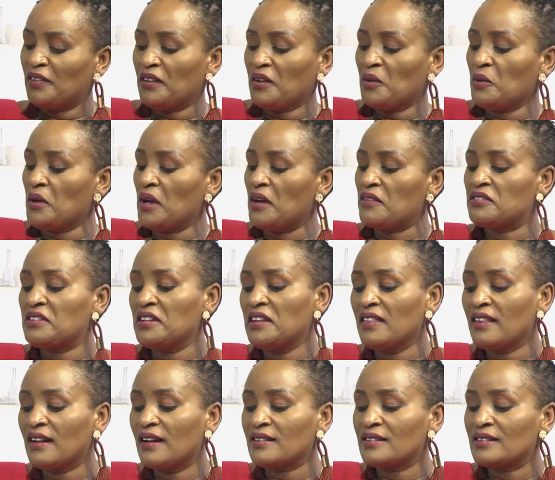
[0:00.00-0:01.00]
think we have seen
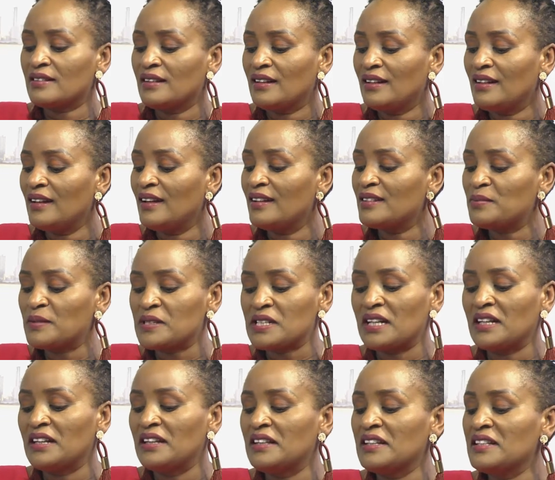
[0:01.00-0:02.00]
that,
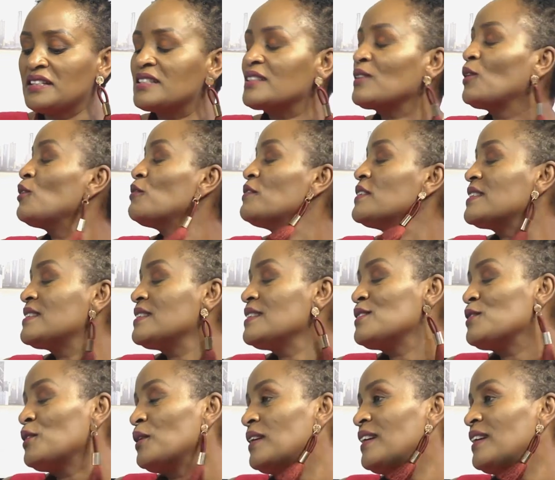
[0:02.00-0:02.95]
especially in this COVID season.